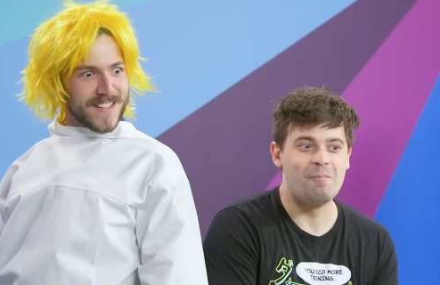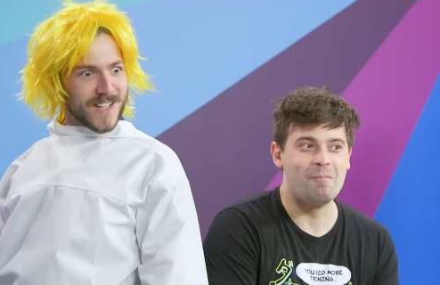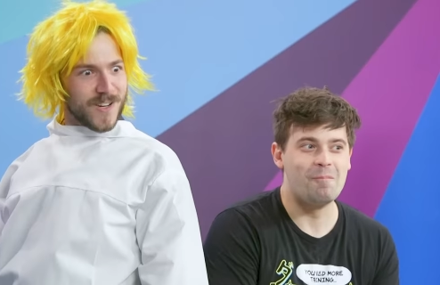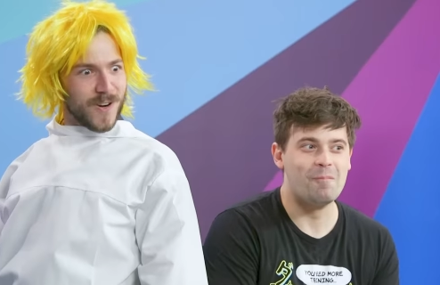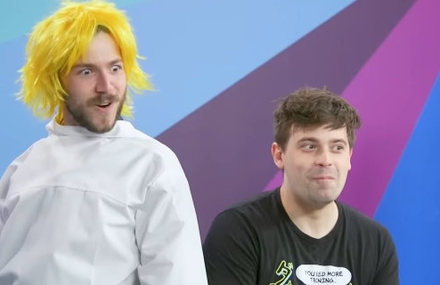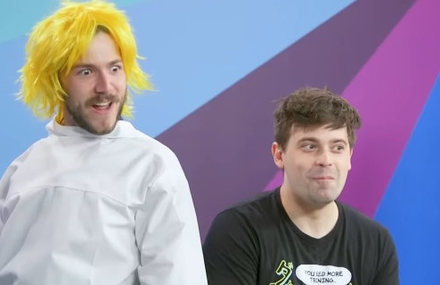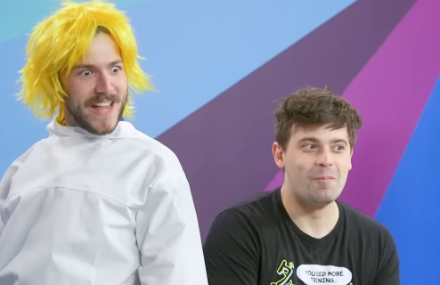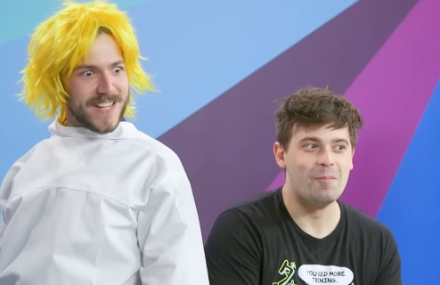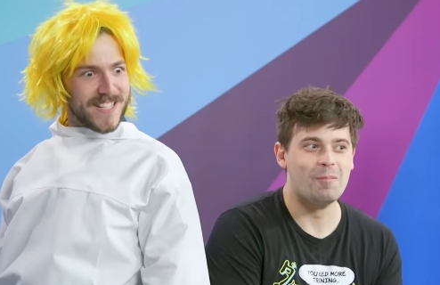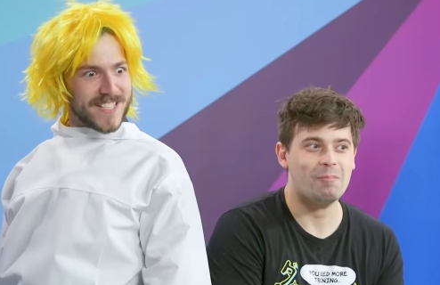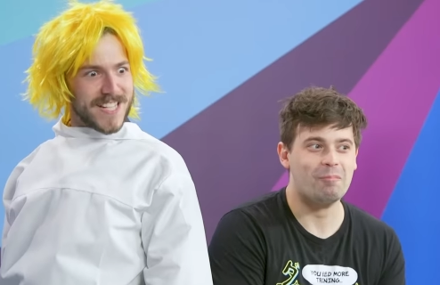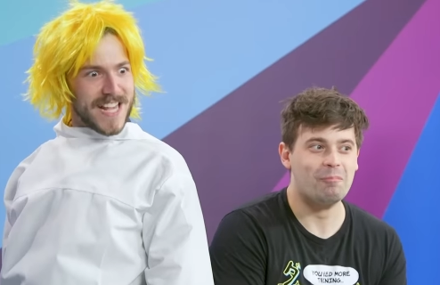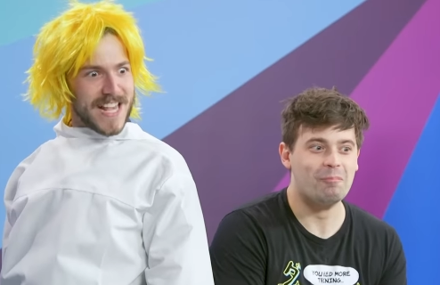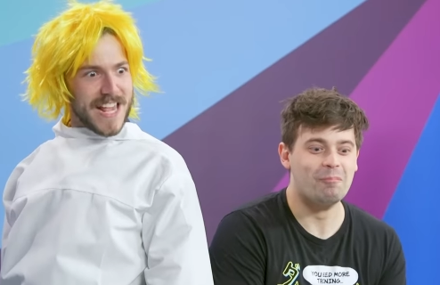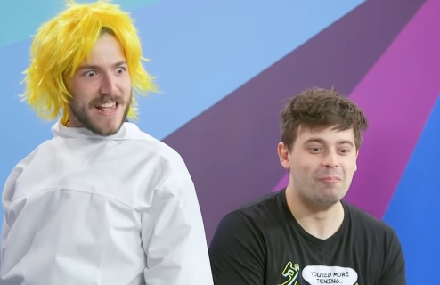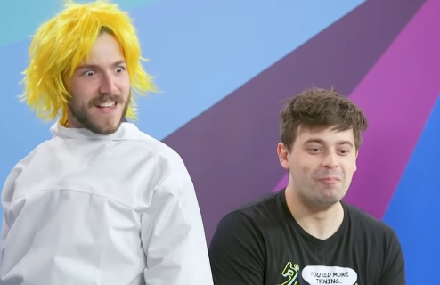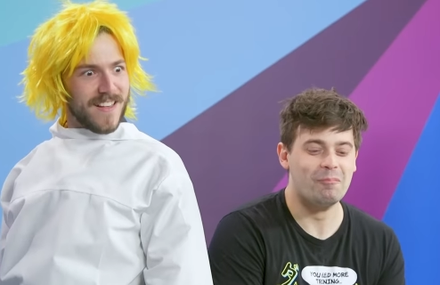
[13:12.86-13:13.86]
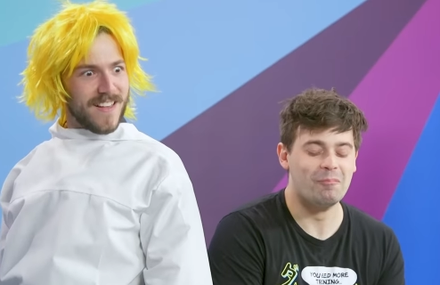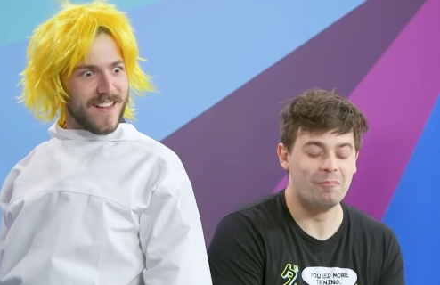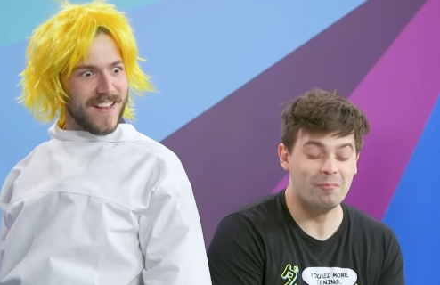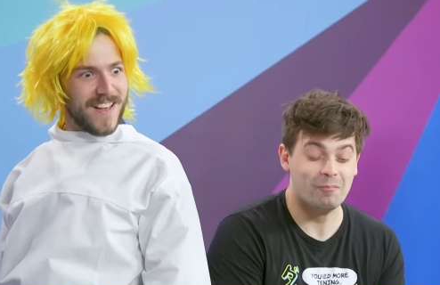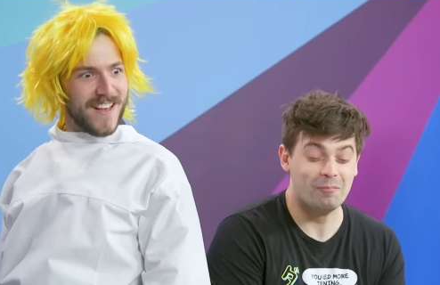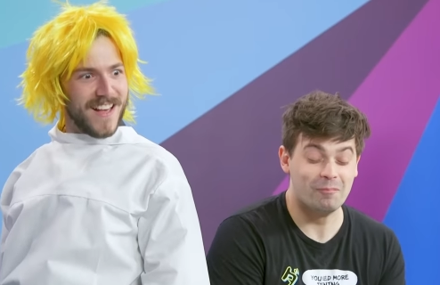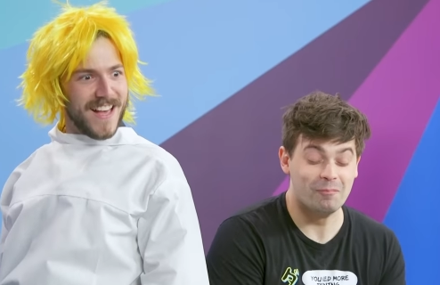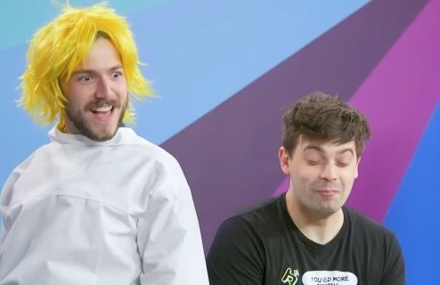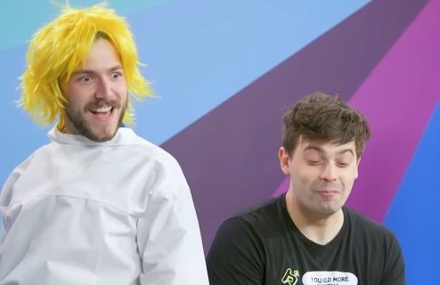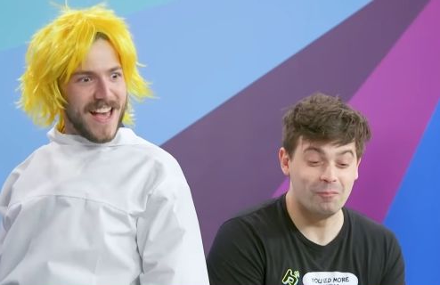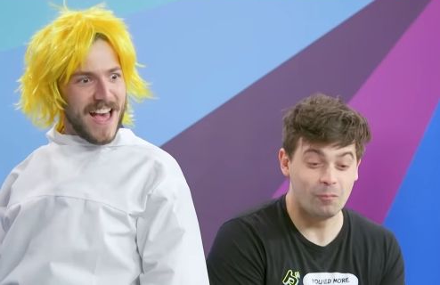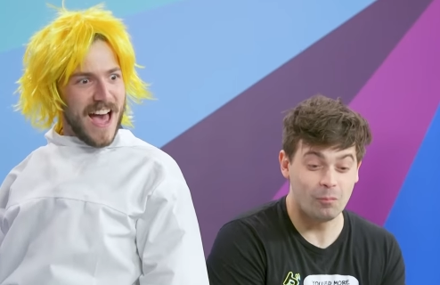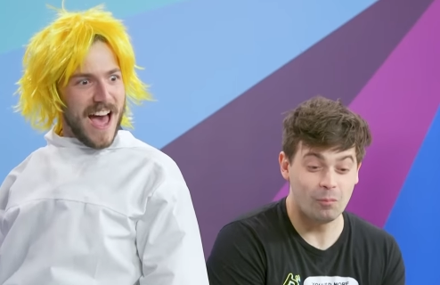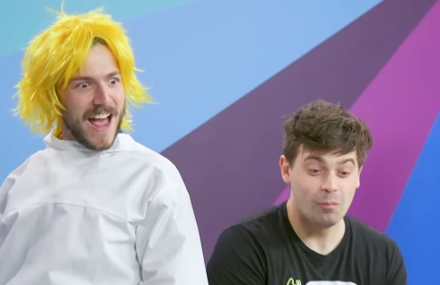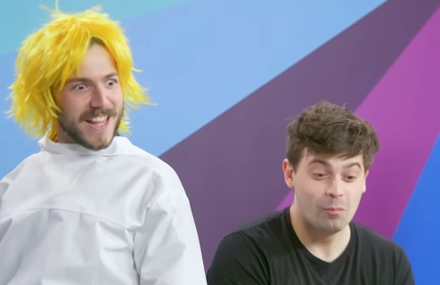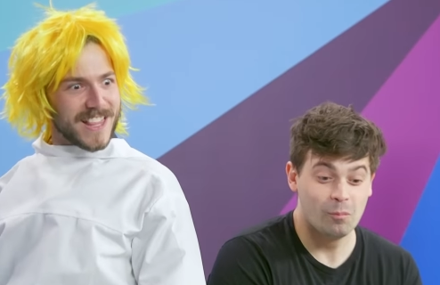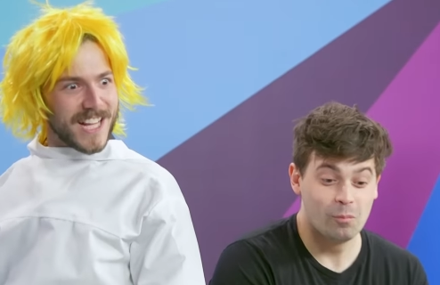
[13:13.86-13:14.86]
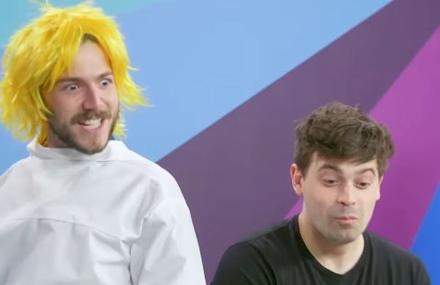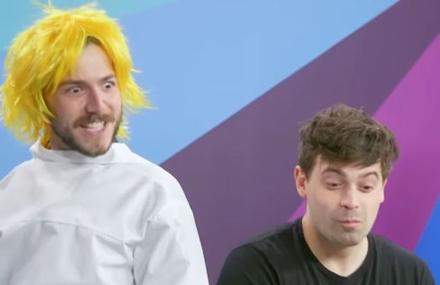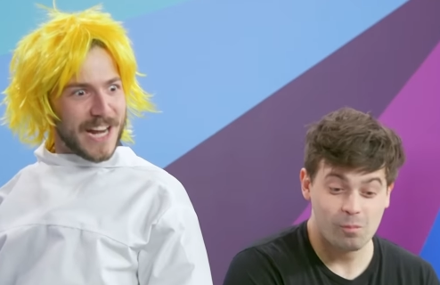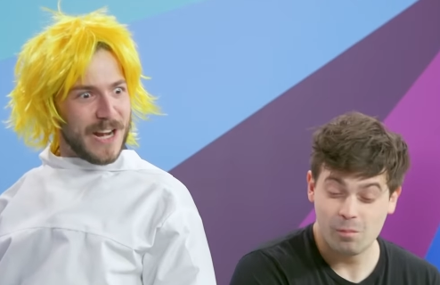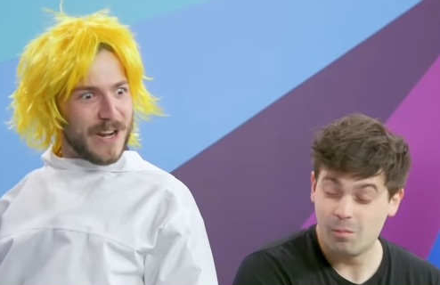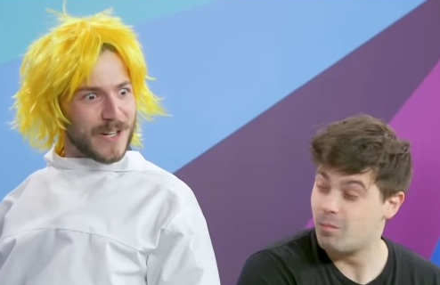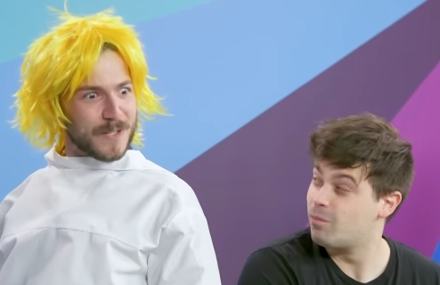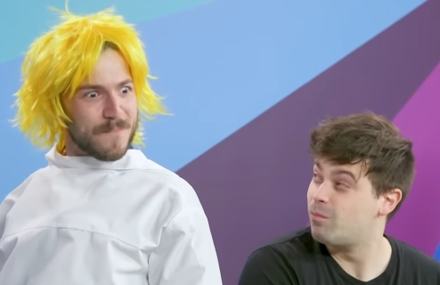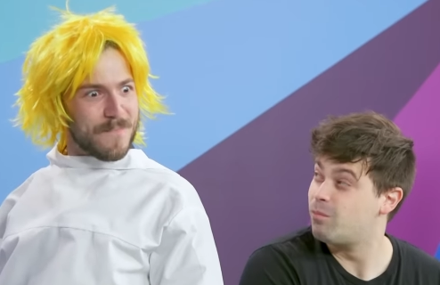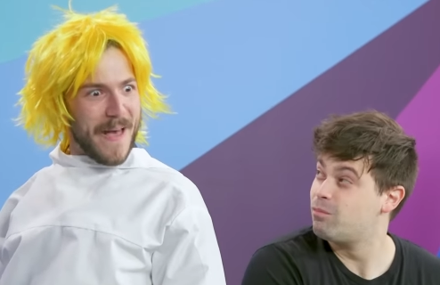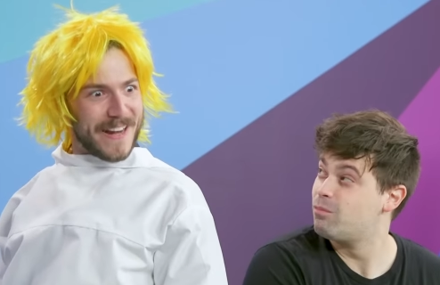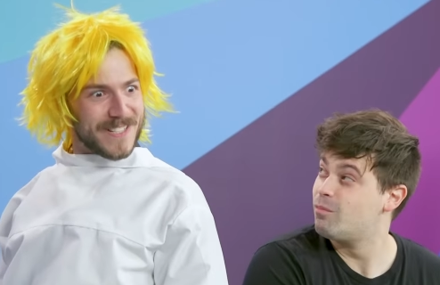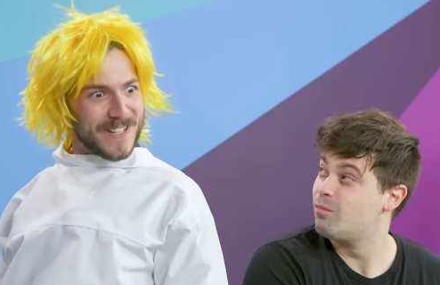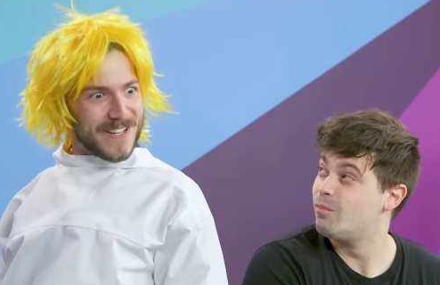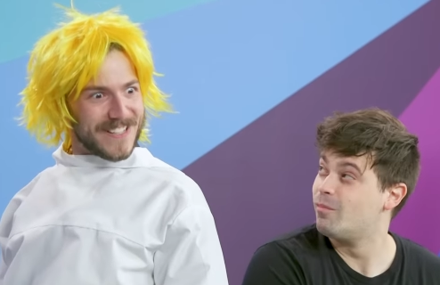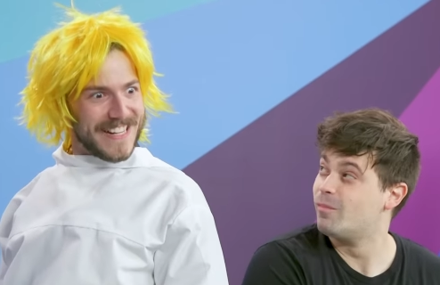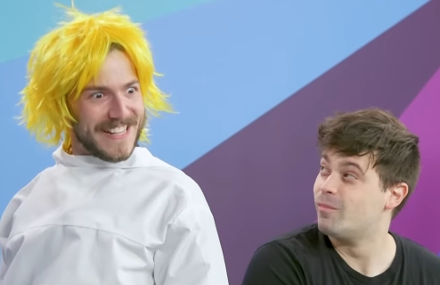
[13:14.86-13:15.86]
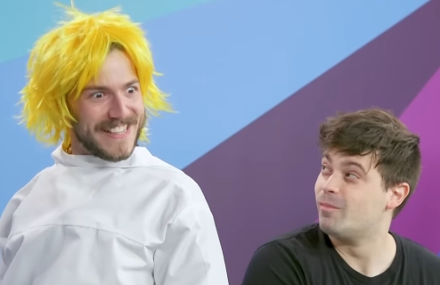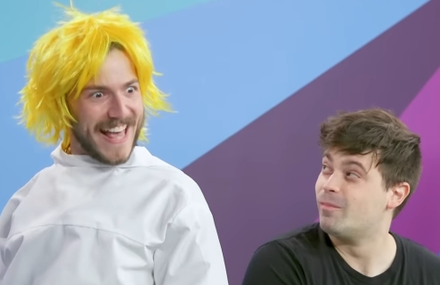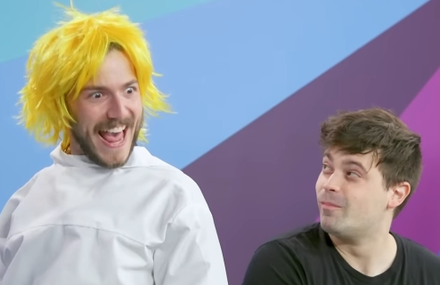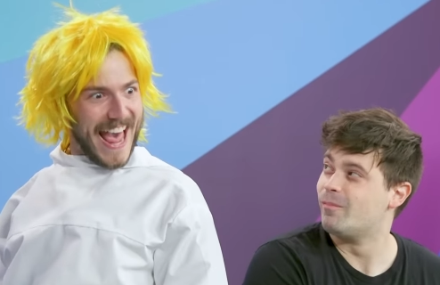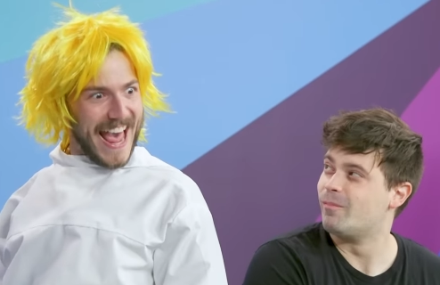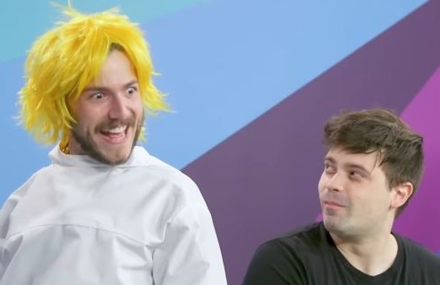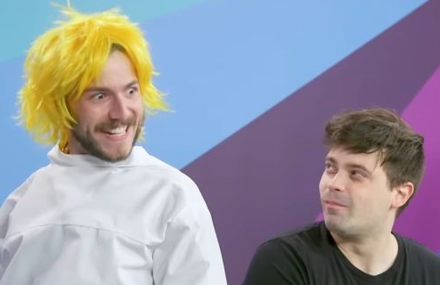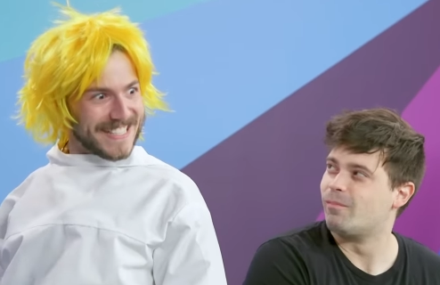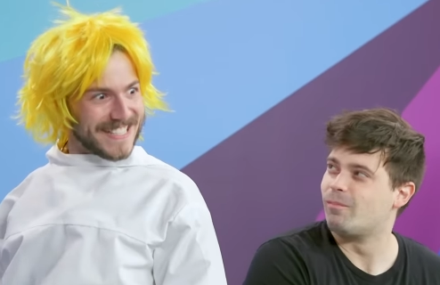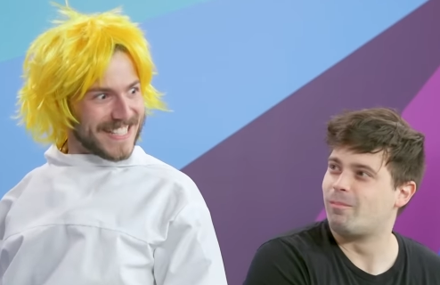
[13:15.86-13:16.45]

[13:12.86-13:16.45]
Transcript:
Speaker 1: Crazy. I thought I looked better than that.